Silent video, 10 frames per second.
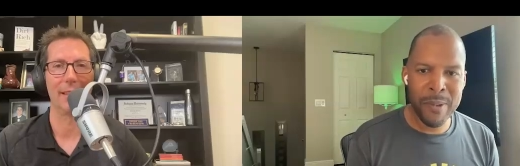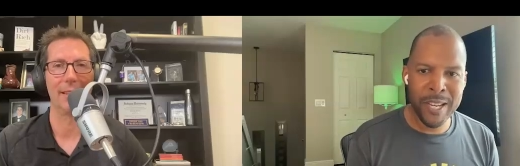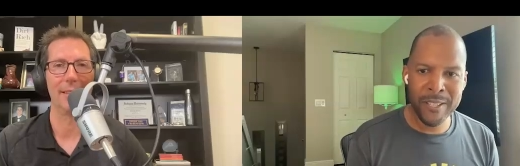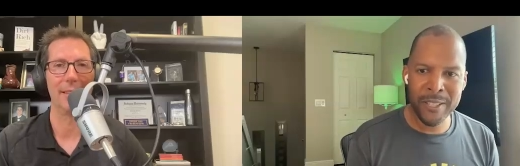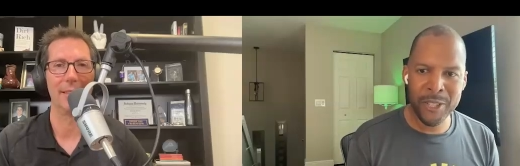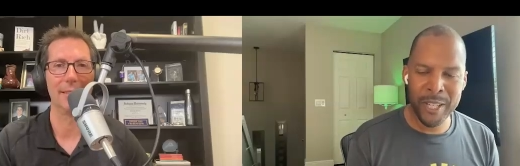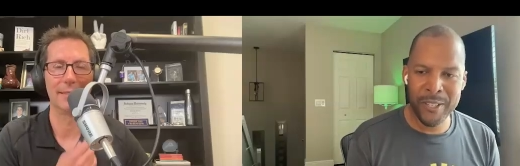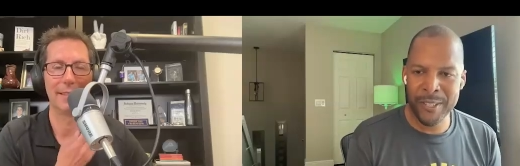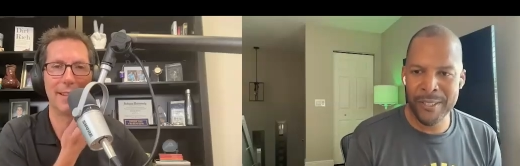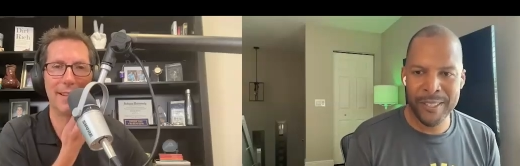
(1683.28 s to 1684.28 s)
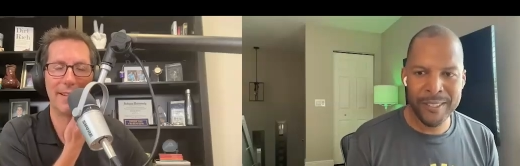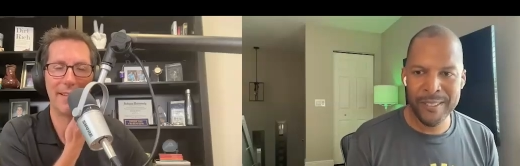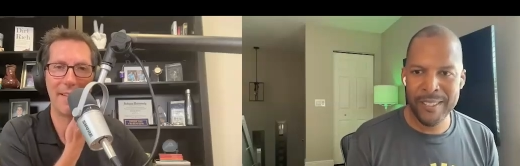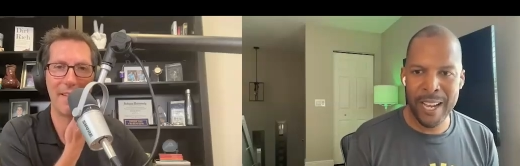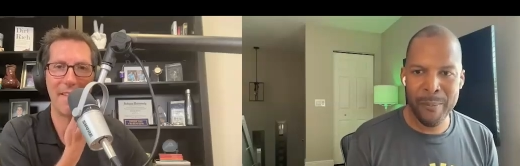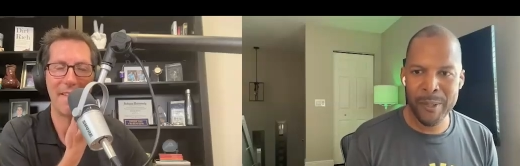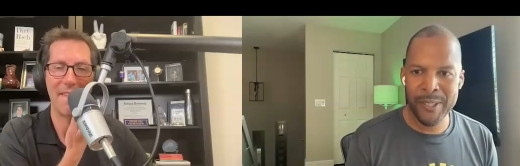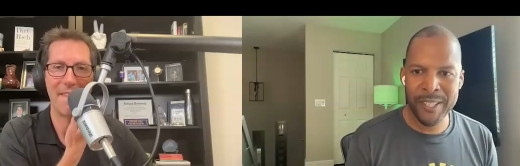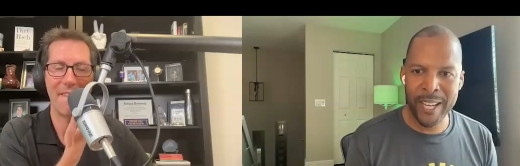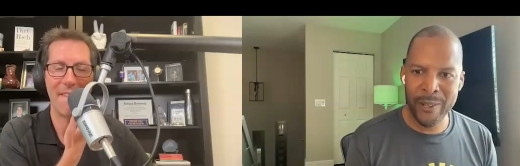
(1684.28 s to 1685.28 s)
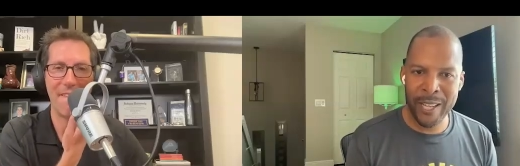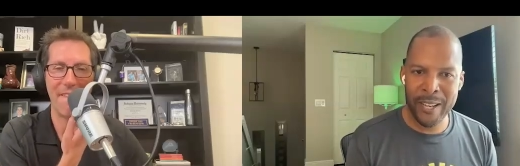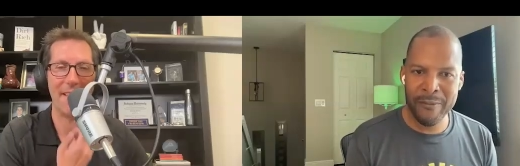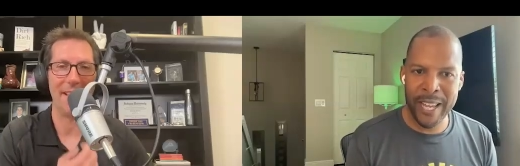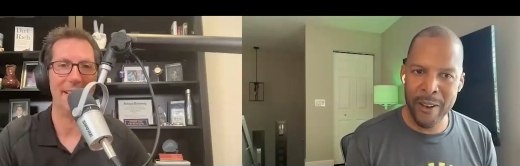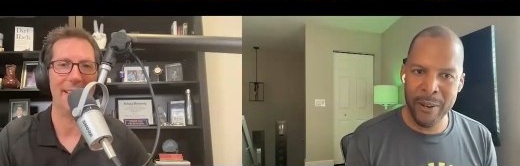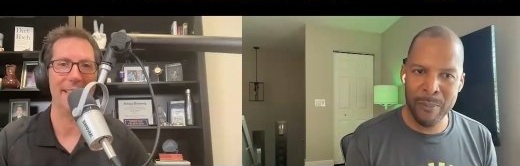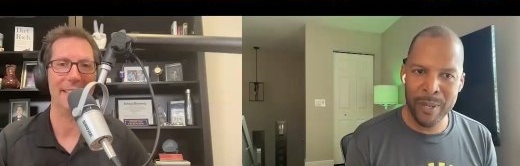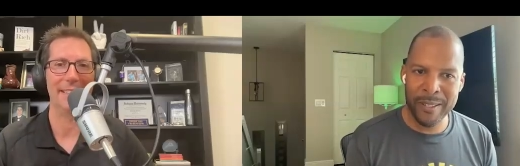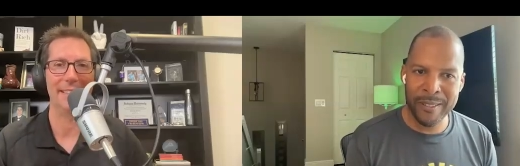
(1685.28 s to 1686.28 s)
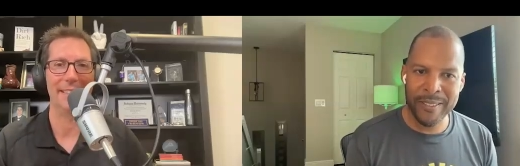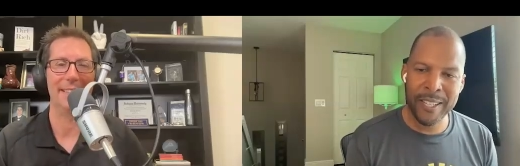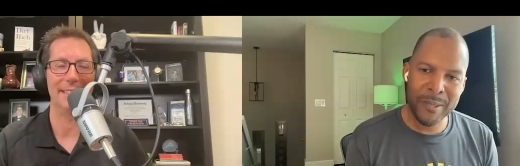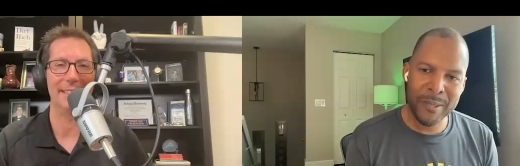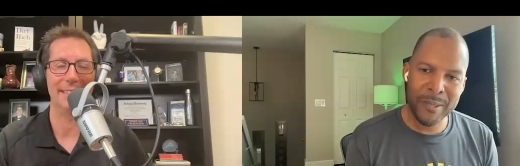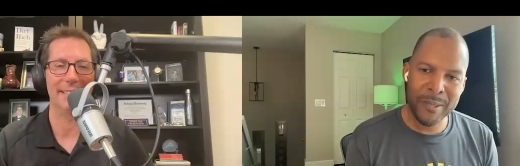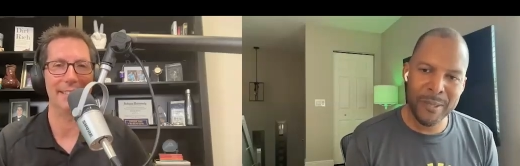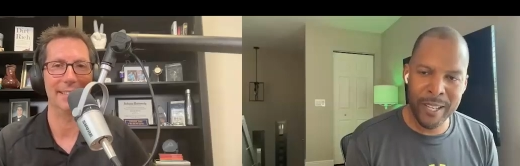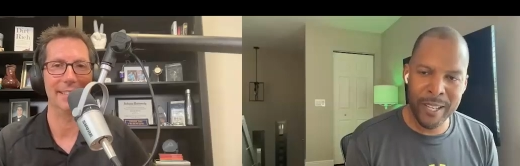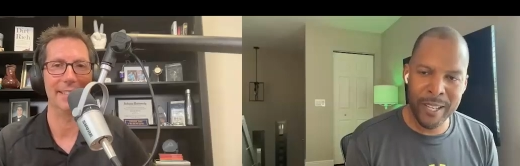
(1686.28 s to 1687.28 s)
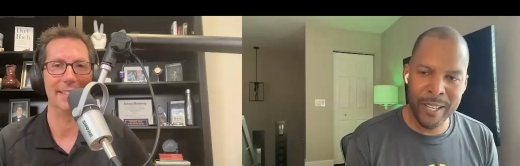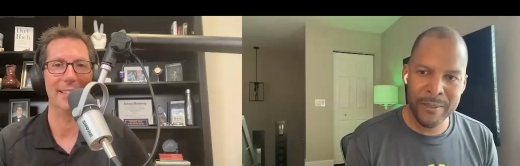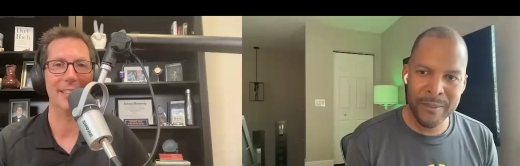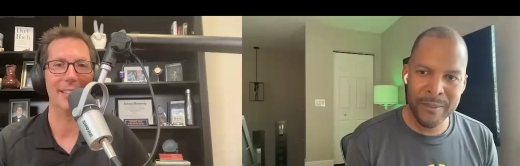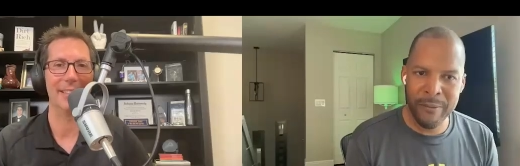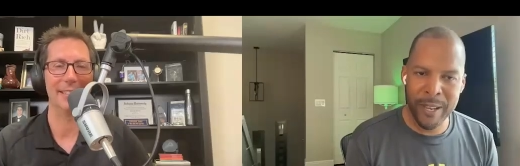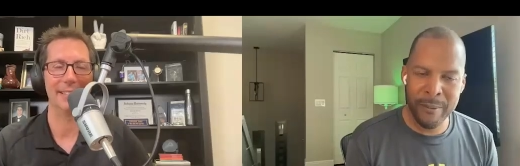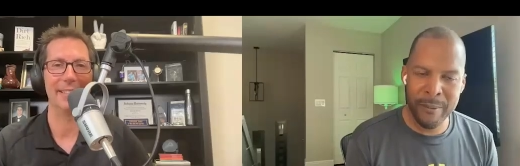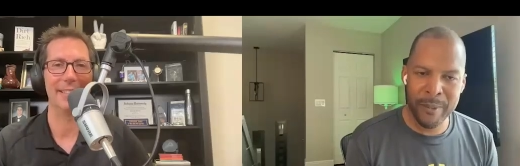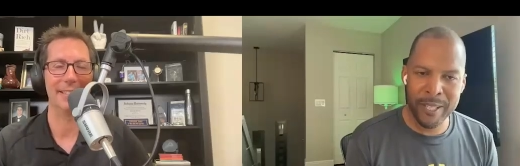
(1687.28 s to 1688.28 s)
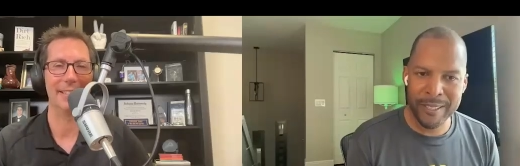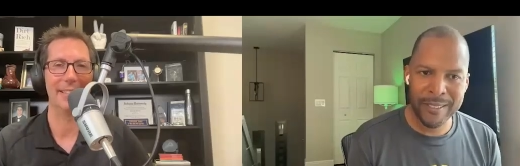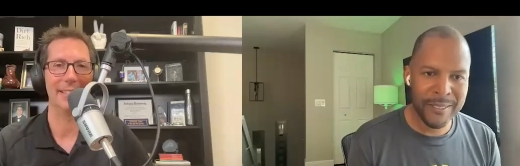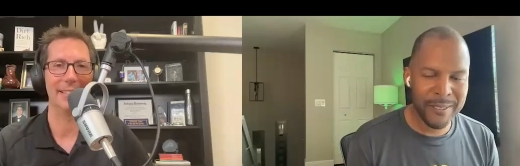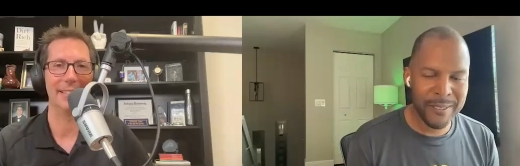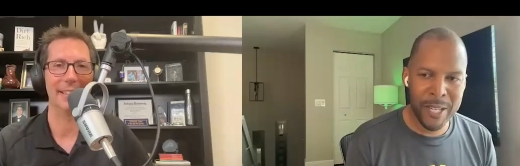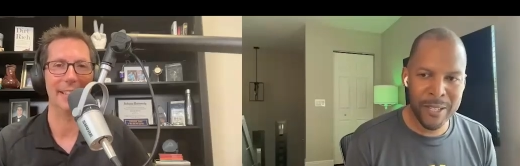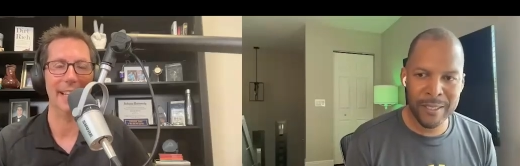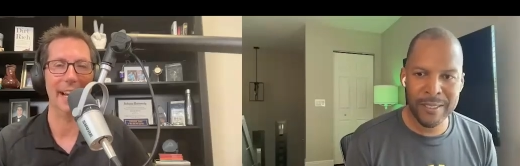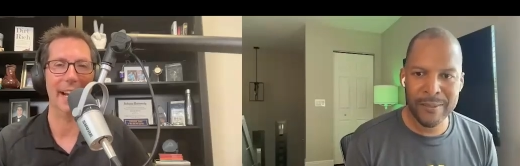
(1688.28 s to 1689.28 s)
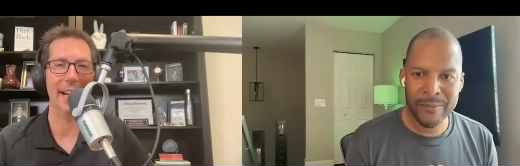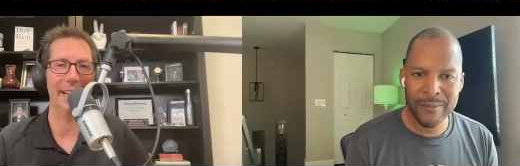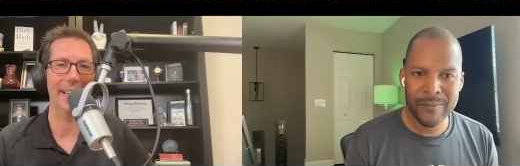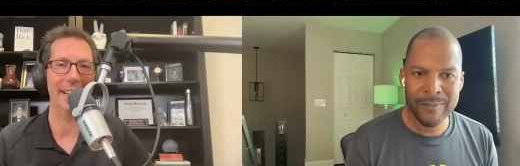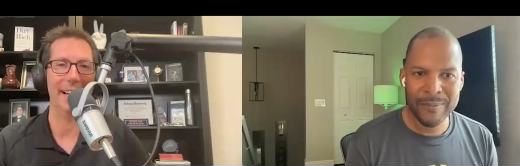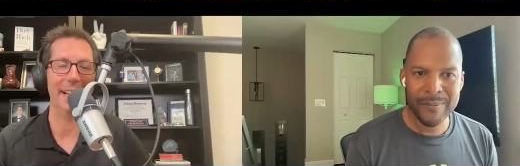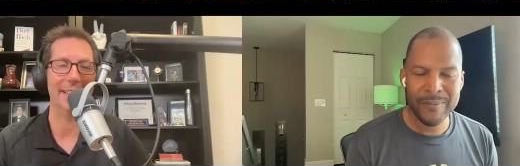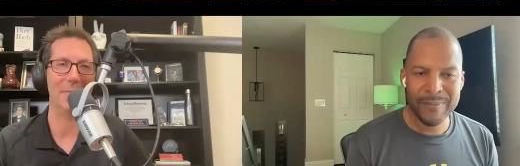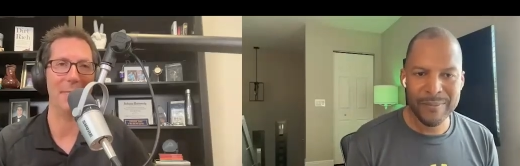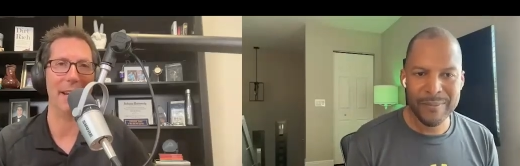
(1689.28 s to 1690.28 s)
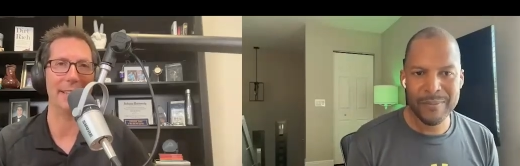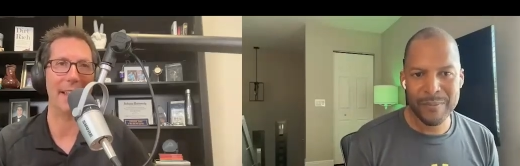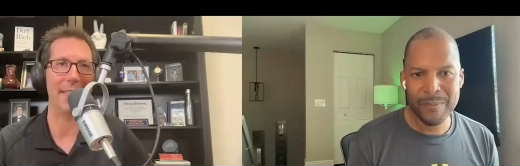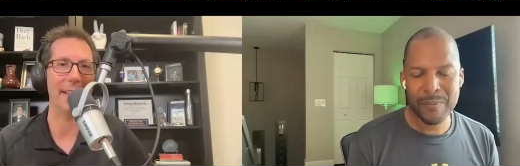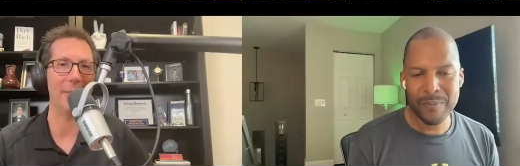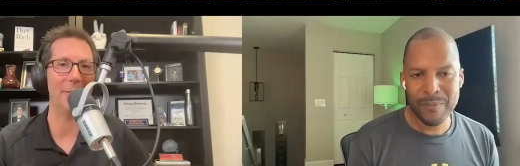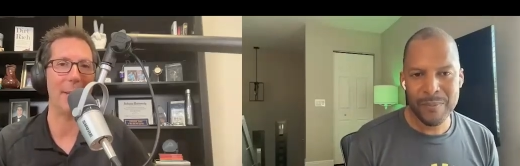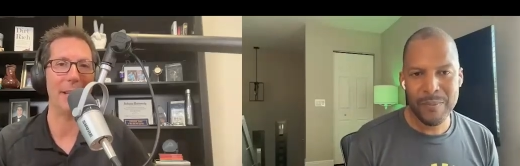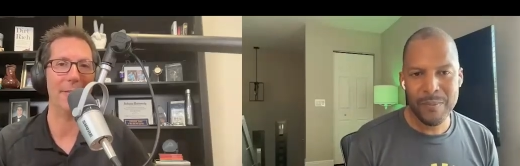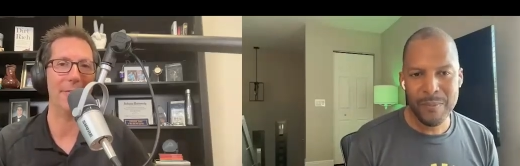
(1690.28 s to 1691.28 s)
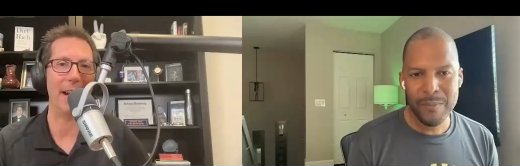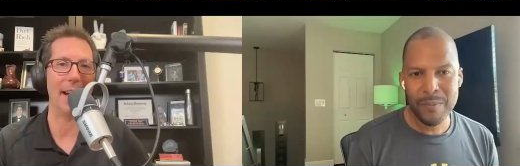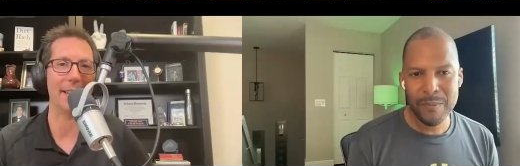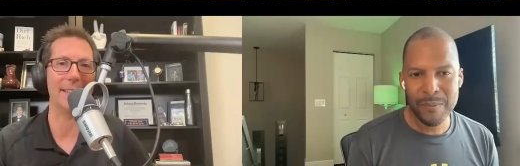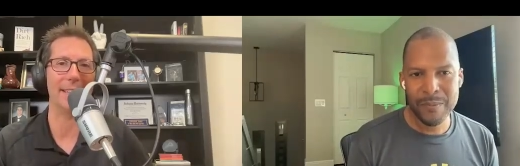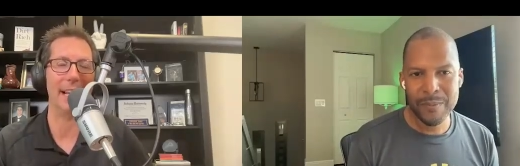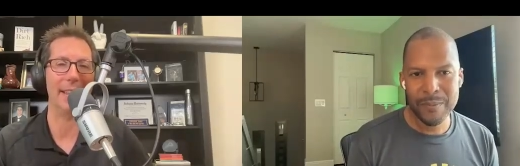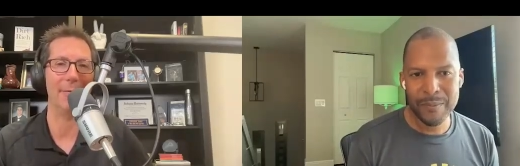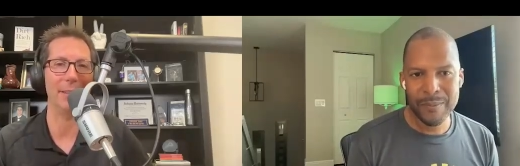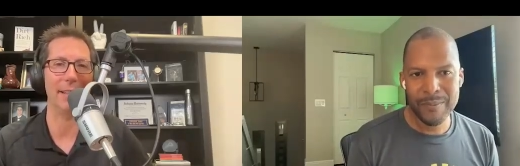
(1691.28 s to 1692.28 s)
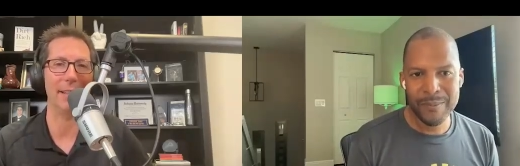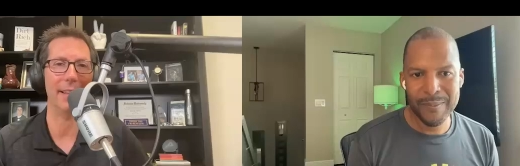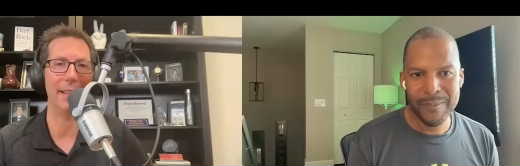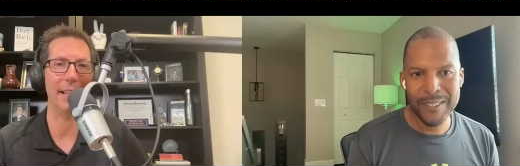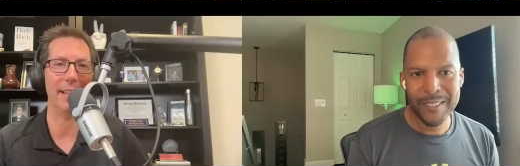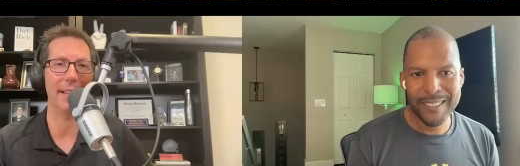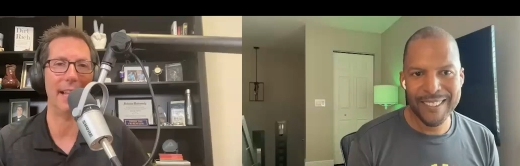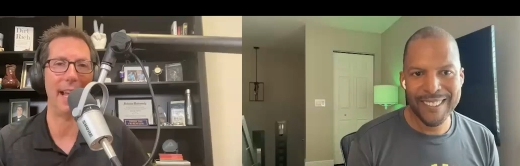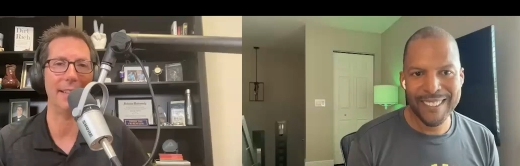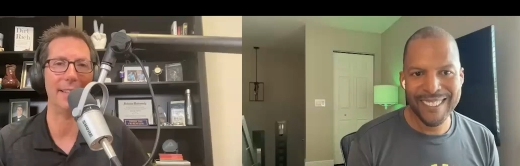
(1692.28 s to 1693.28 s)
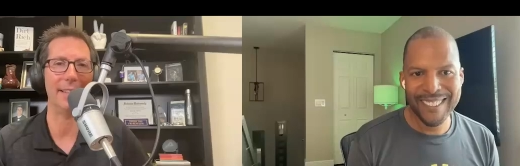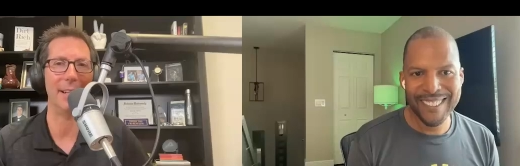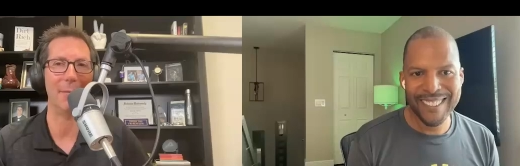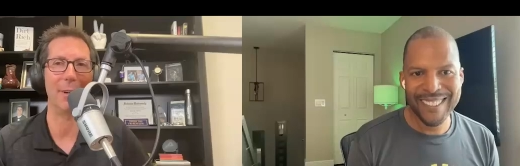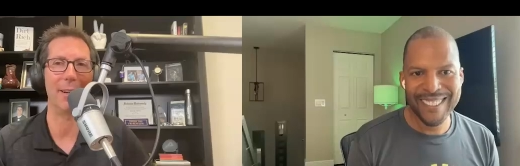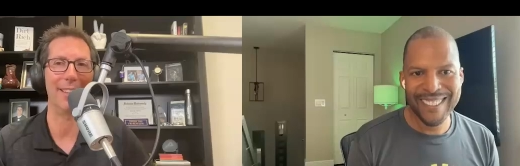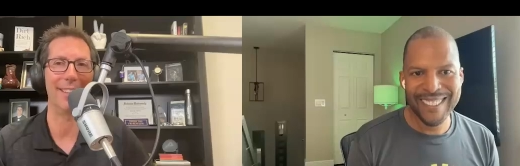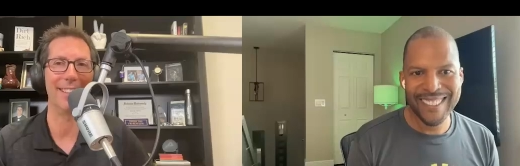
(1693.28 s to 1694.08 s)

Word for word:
Speaker 1: amazing change. Just the time to scale life down a bit and spend it with my kids, with my family. Amazing.
Speaker 2: Yeah. It's amazing. I think you sent me a Vox. It was a, last summer.